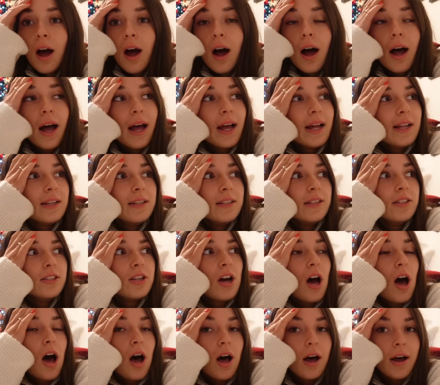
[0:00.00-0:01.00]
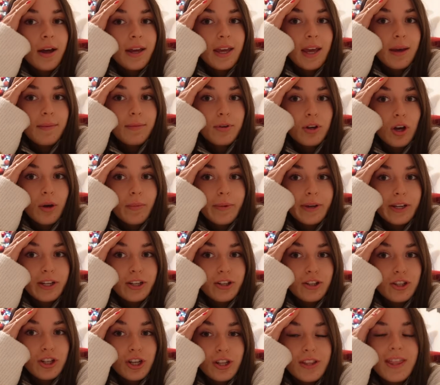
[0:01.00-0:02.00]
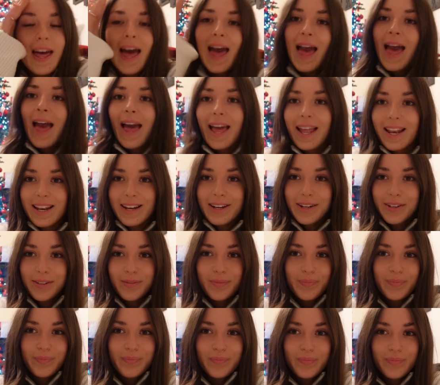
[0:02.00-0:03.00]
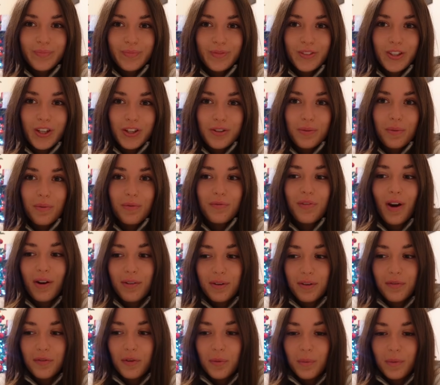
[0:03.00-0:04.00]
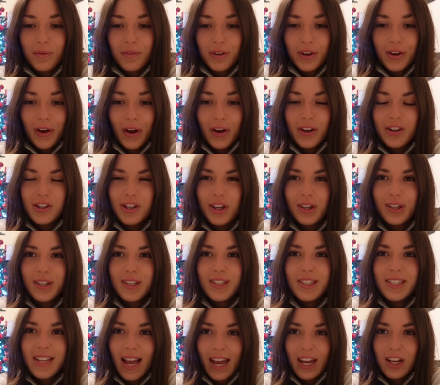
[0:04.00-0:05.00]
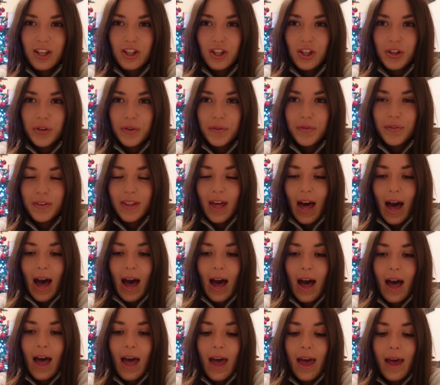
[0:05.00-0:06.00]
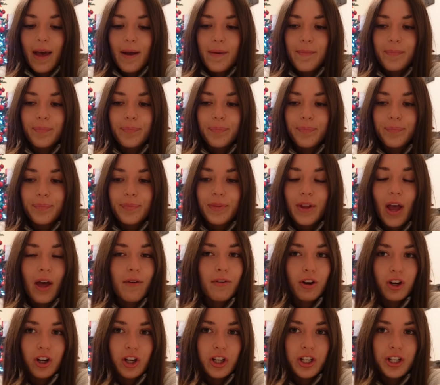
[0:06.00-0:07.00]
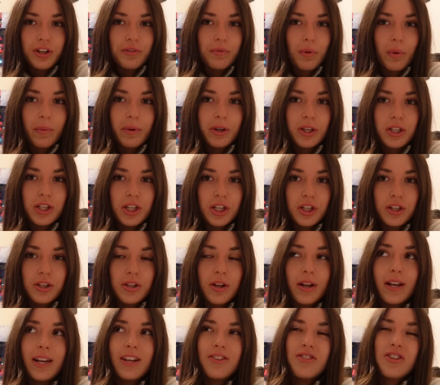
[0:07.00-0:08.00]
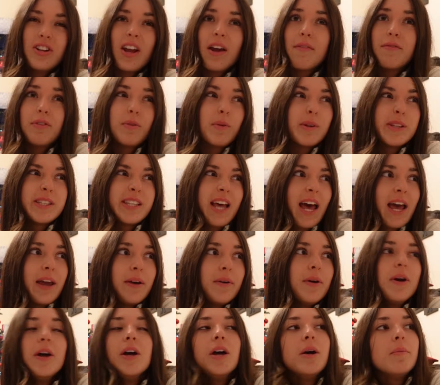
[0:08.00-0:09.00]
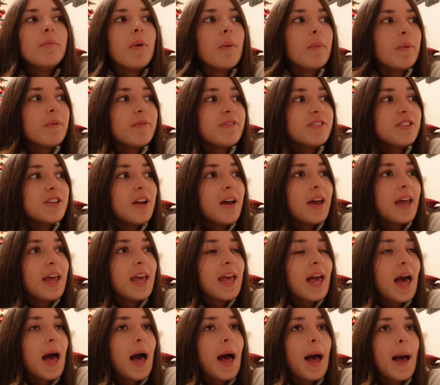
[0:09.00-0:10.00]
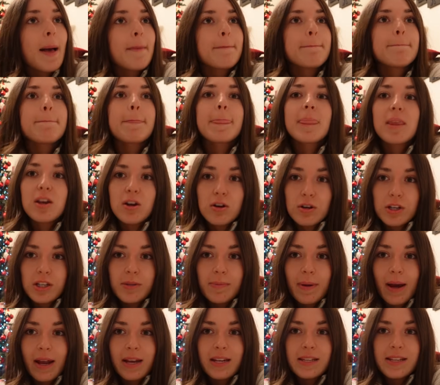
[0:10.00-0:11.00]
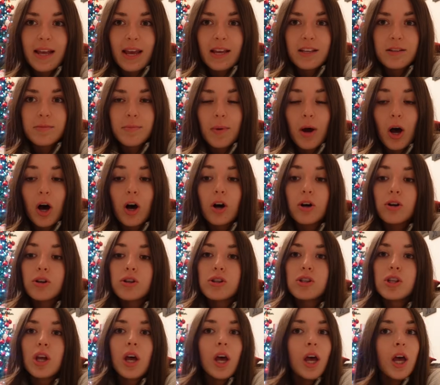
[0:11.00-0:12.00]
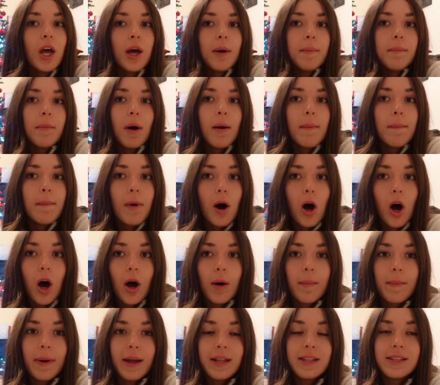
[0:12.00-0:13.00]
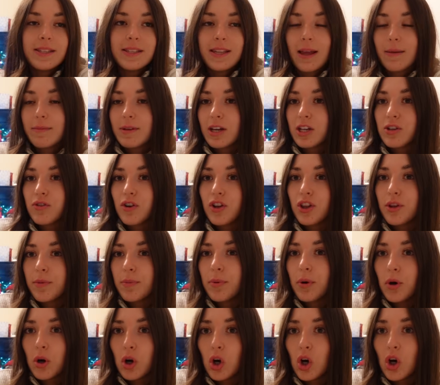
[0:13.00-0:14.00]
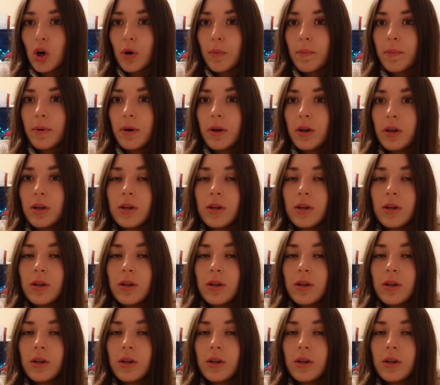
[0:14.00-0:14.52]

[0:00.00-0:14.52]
And I am going to then do something very fun with you guys, so stay tuned for that. Um, I've got an idea of what we can do tonight. Literally everyone's out. My brother's not here, Ollie's playing his Xbox. My mom and stepdad are at the pub.